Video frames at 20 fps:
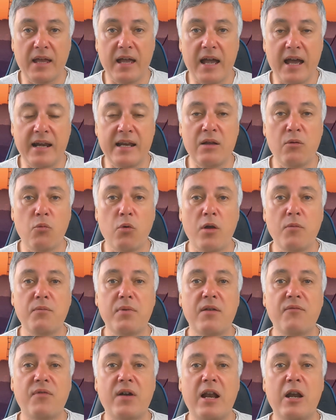and it won't
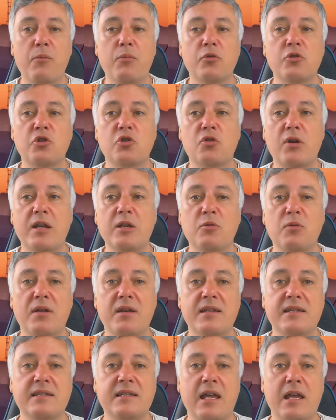be available straight away on
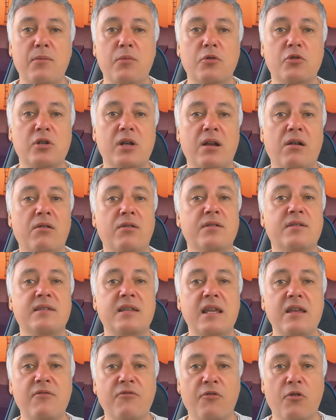the stable channel as
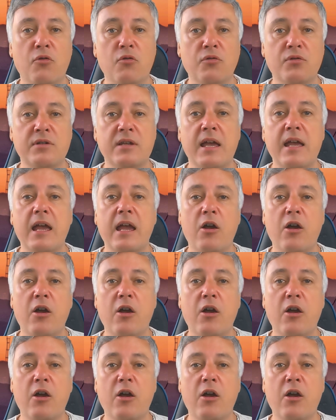default,